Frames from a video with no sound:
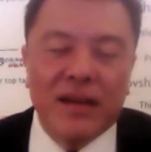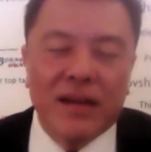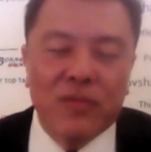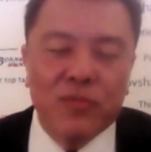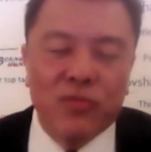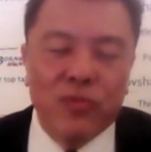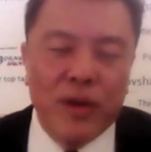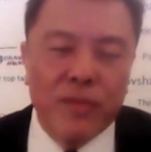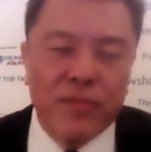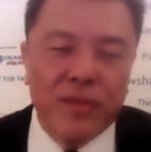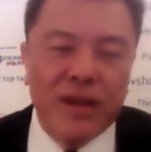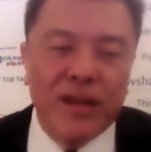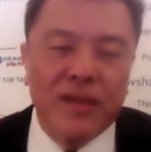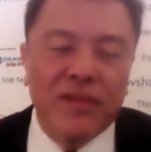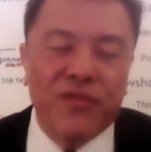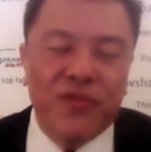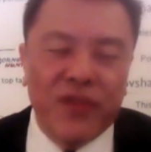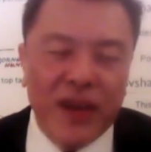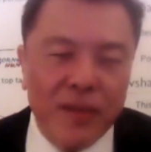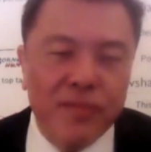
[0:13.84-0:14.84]

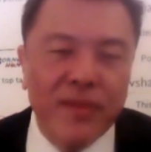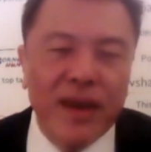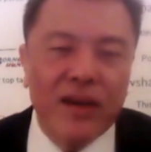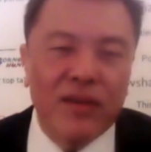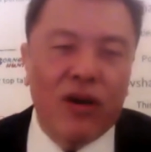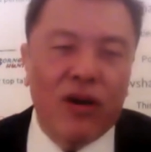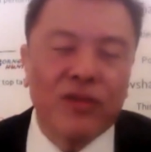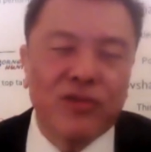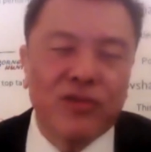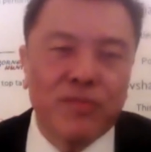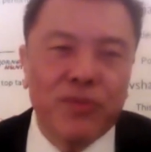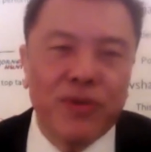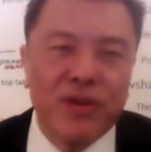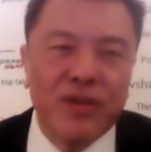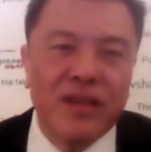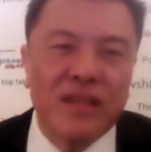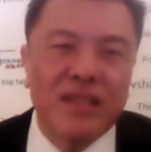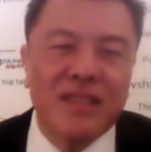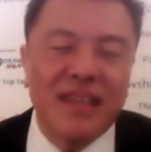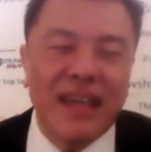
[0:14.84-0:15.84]
women, female
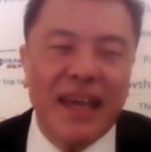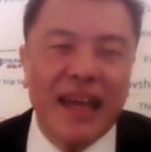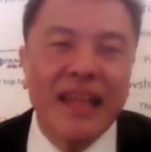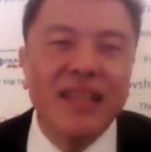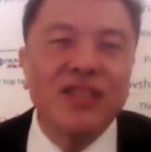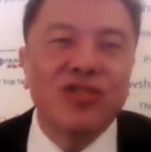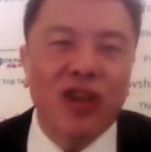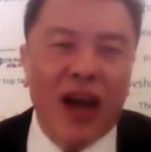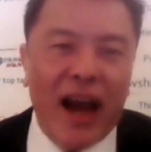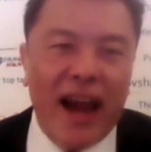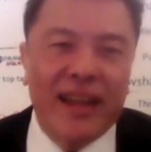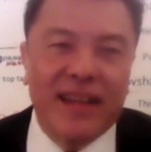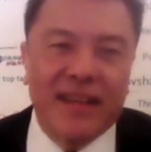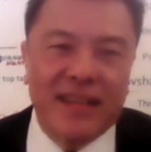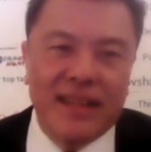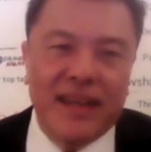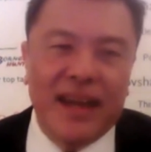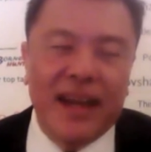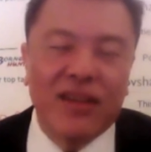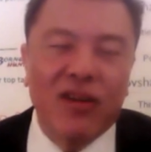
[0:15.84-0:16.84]
entrepreneurs in
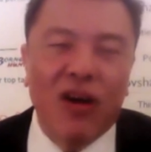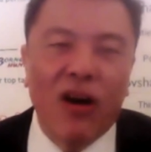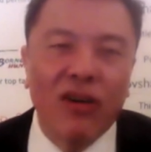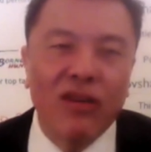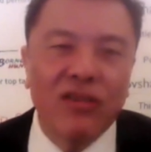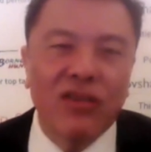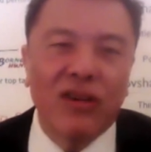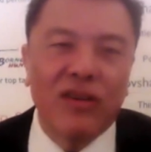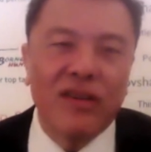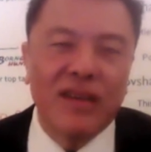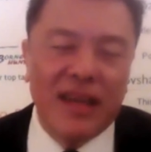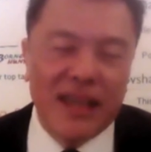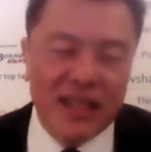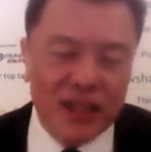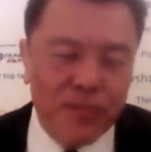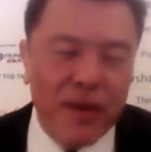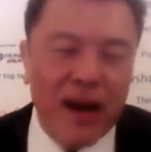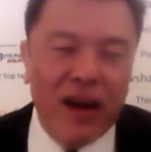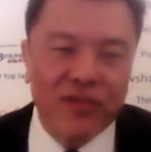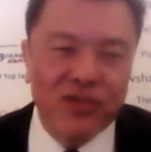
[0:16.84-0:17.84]
China. And Hong Kong
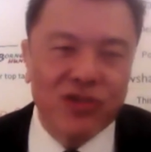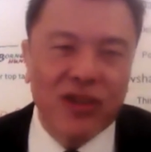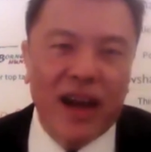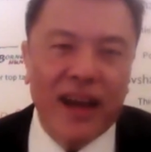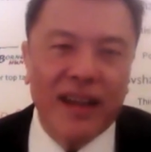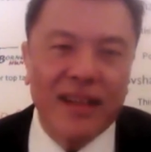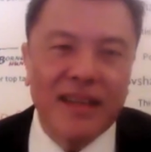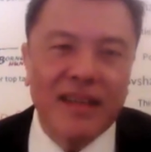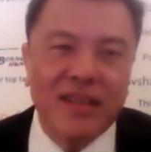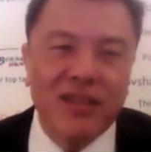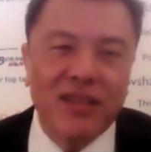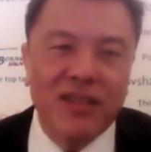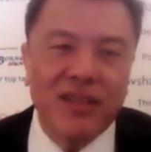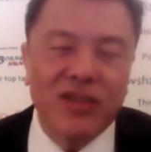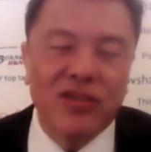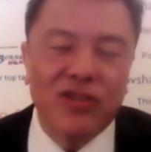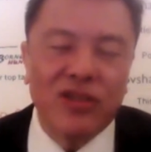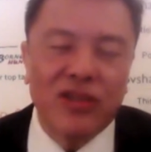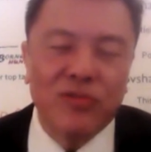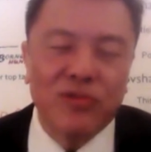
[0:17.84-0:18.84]
is part of China.
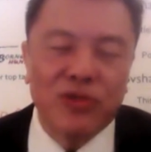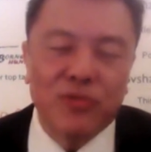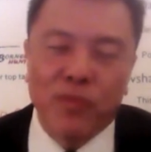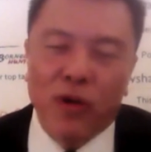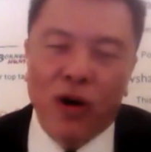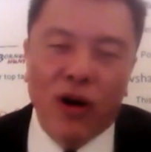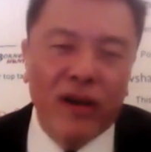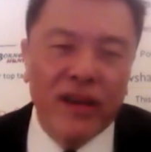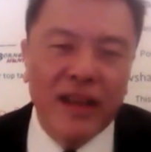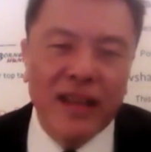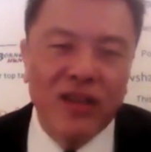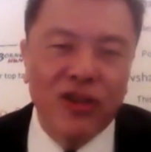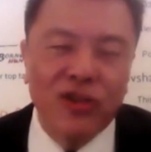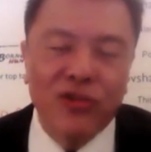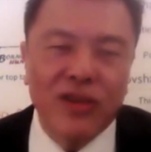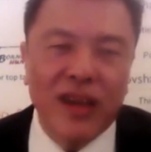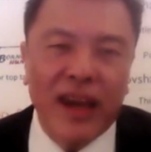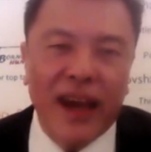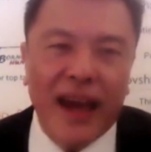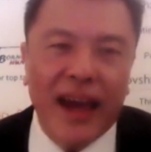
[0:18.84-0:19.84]
She was born in
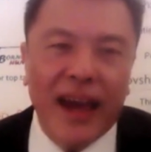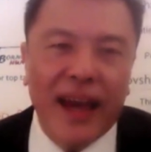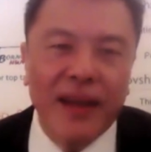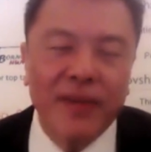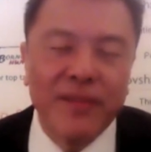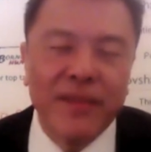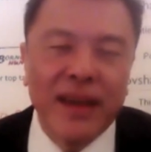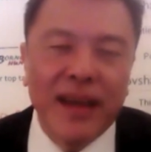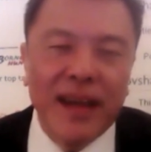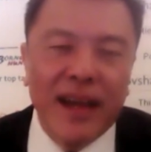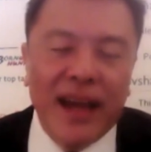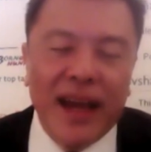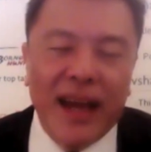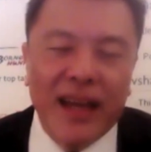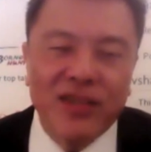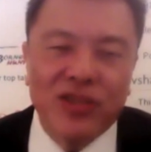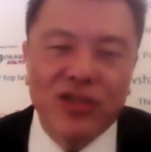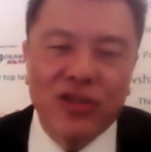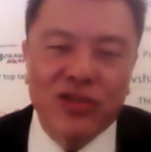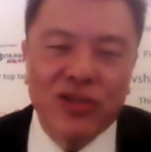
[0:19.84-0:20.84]
UK
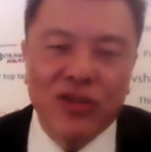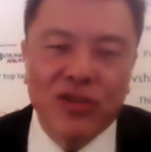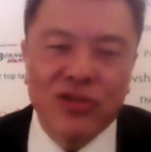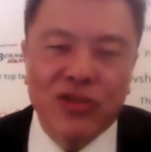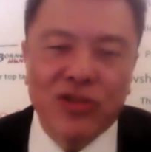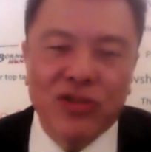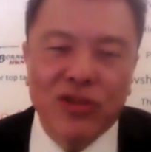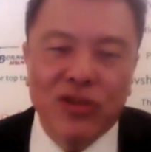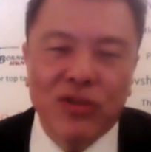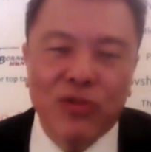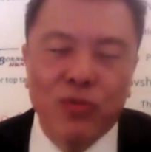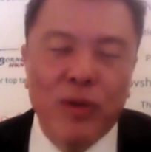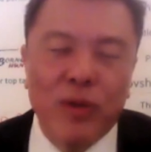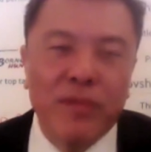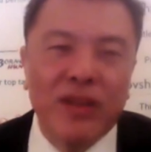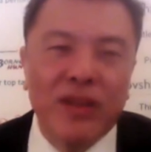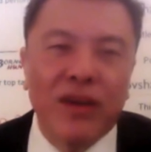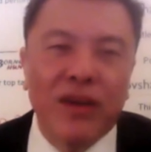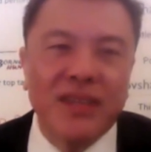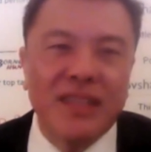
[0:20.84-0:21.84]
and she's also
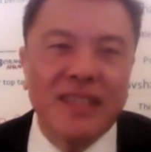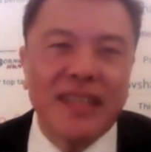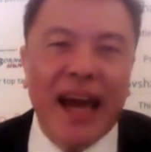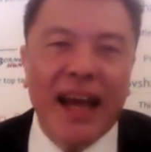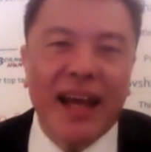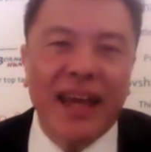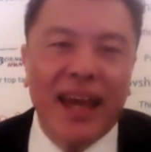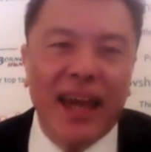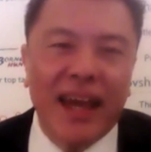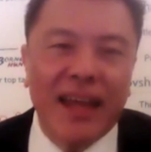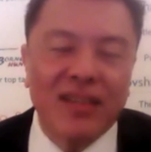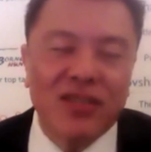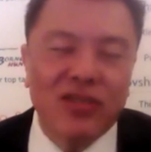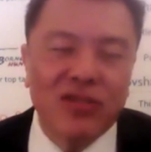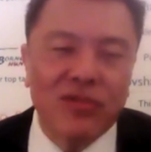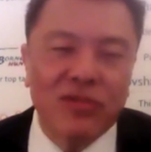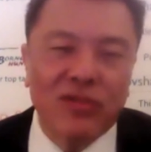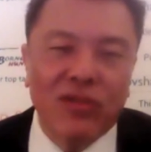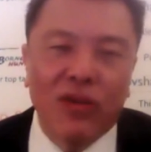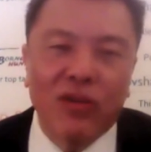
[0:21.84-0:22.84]
Women of the Decade.
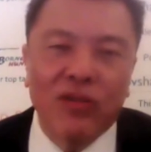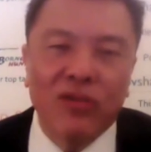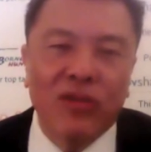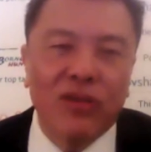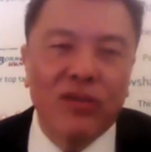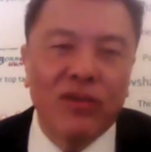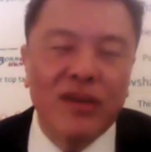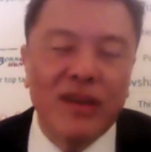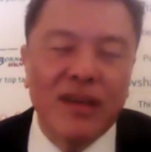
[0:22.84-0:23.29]
So Coco